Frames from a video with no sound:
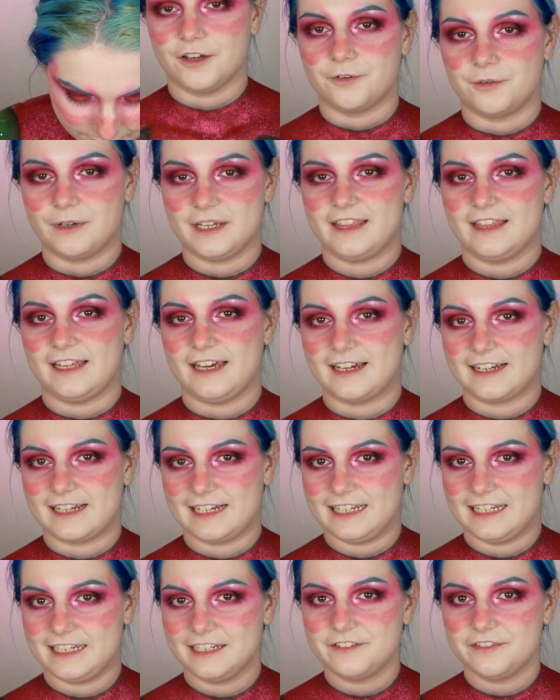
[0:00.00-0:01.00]
With a
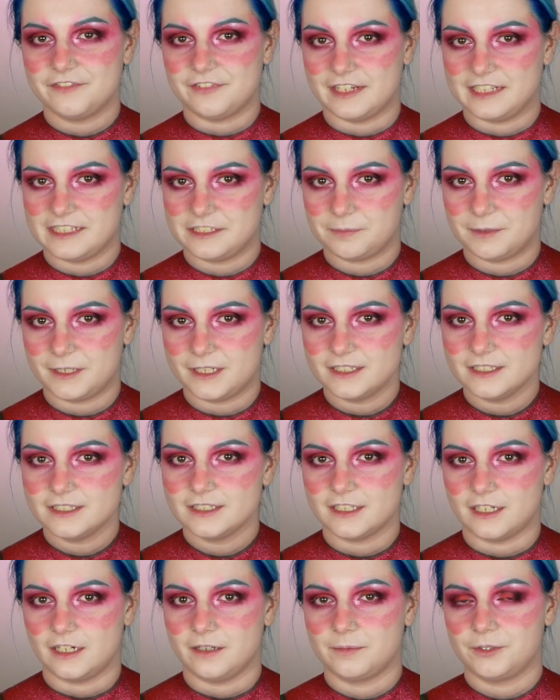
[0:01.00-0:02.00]
clean face brush,
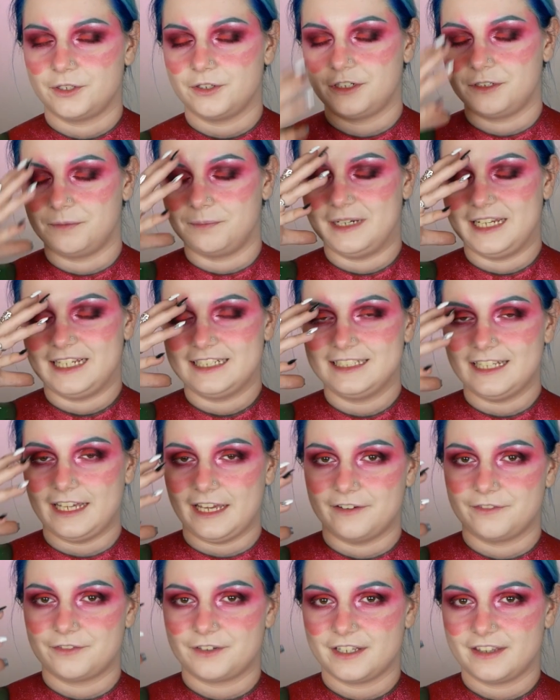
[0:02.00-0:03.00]
I'm gonna blend
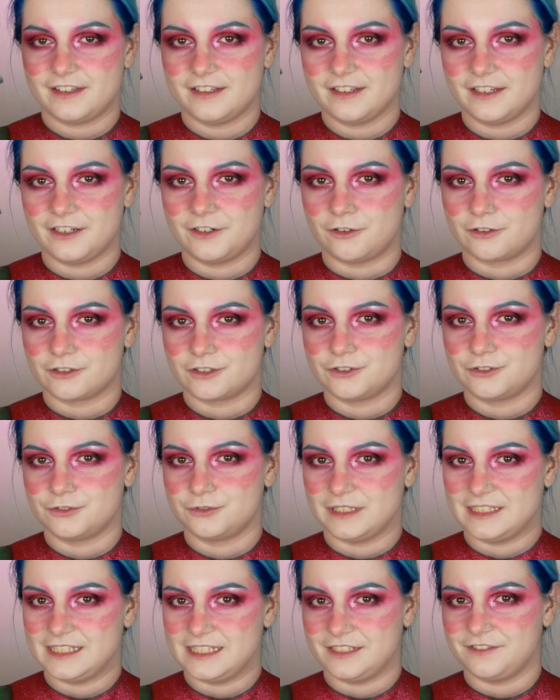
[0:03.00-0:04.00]
everything in order
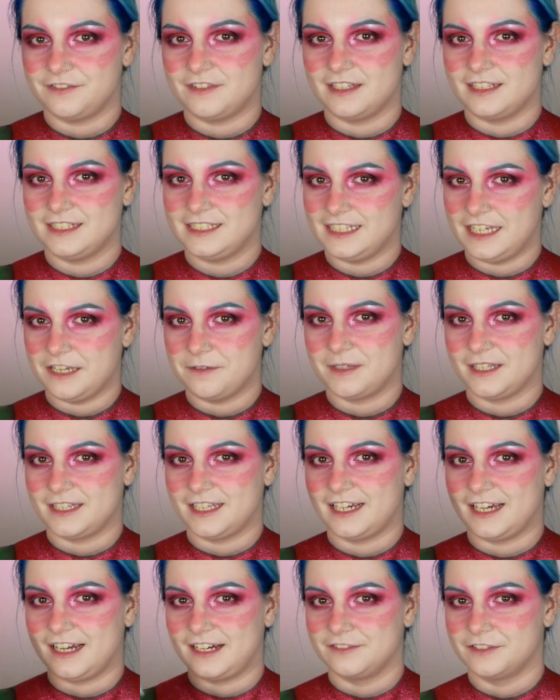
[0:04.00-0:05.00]
to achieve the shape that
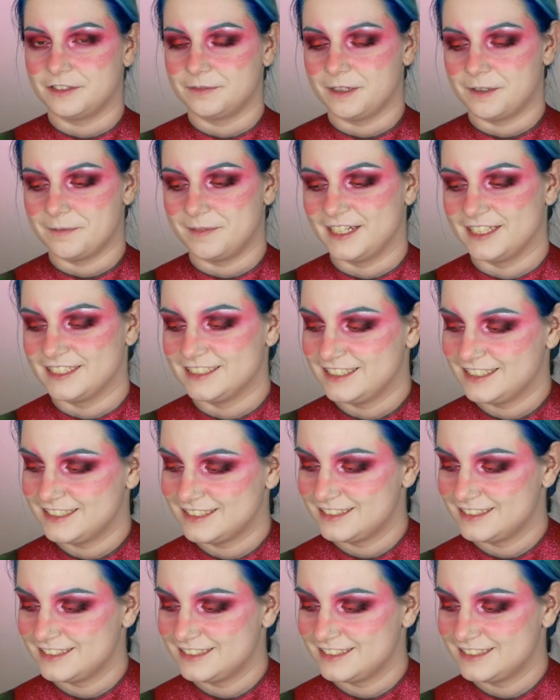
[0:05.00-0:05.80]
I have in my mind.